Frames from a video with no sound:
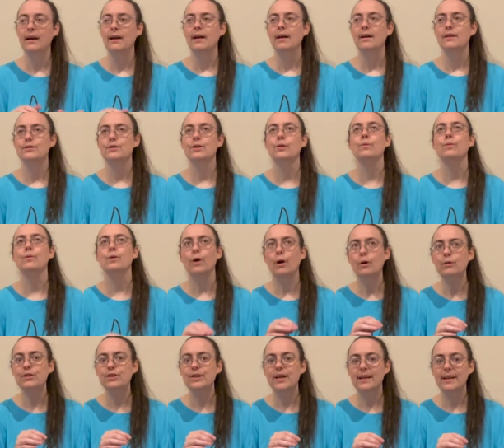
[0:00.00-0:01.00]
So
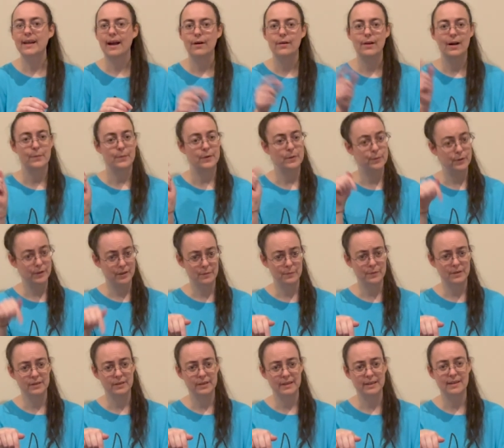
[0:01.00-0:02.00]
go check out. I'm going to put them
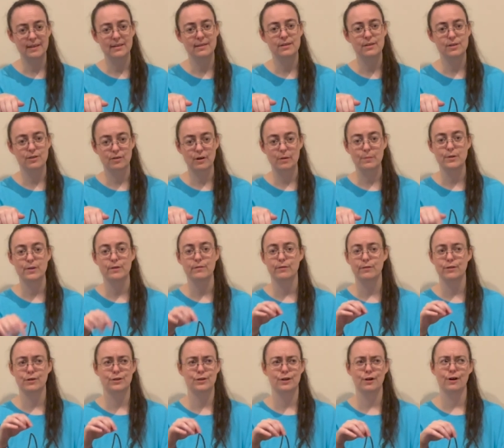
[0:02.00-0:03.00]
a link in the description
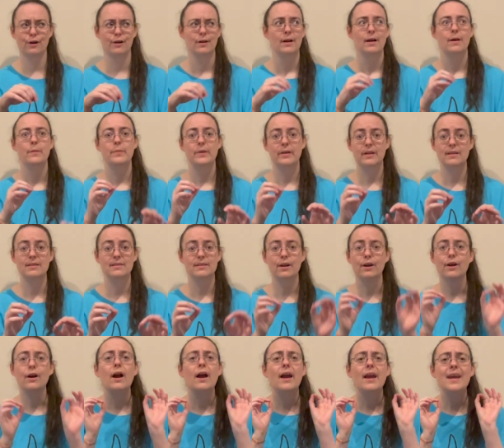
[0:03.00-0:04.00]
for sure because
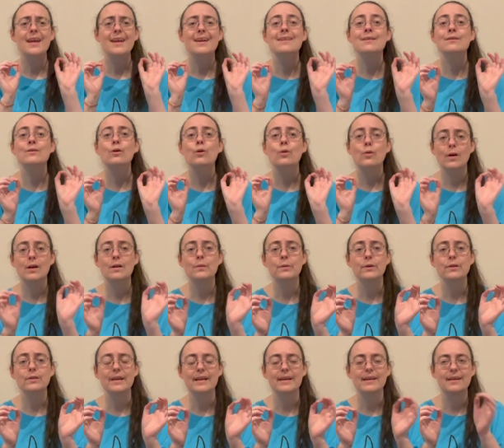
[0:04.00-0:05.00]
they're
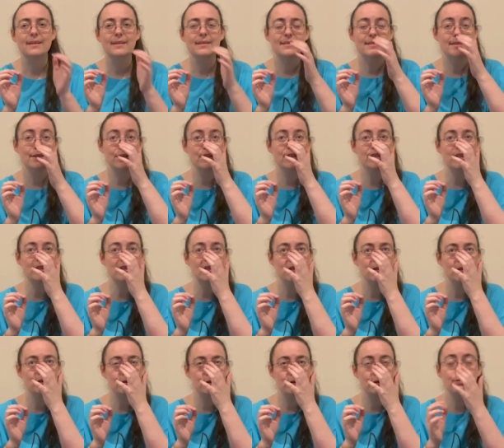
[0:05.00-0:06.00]
incredible. Like,
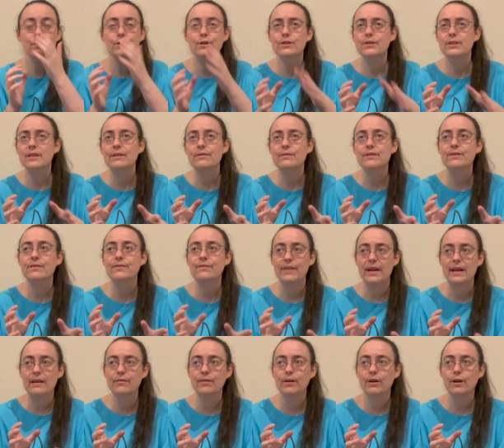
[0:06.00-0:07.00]
seriously, do yourselves the
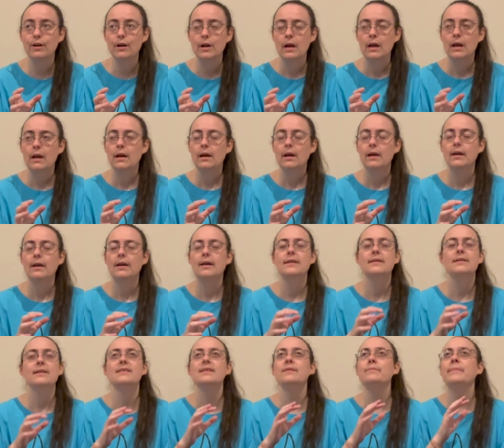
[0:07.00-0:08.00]
favor. It
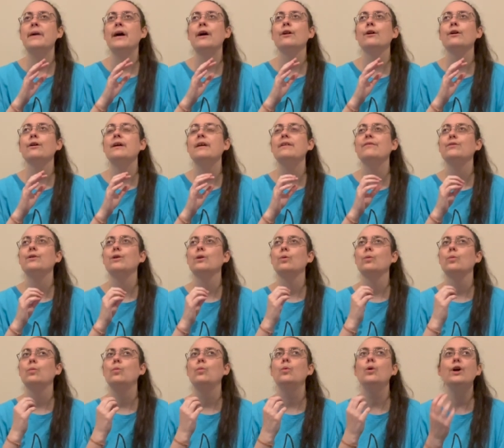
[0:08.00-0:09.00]
doesn't matter if
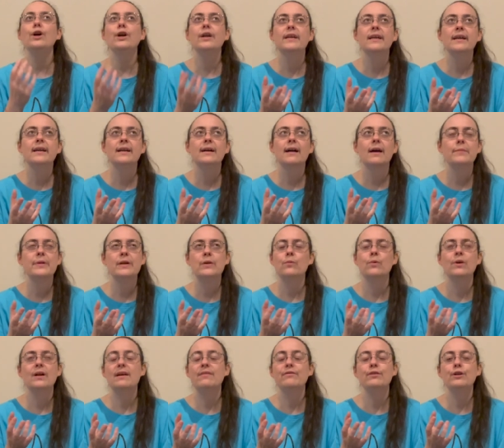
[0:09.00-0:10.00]
you're working, I mean,
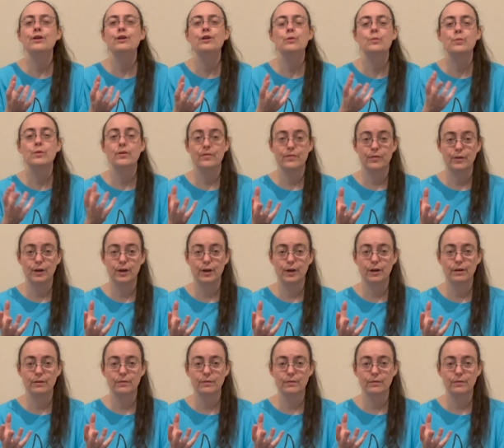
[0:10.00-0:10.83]
whatever you prefer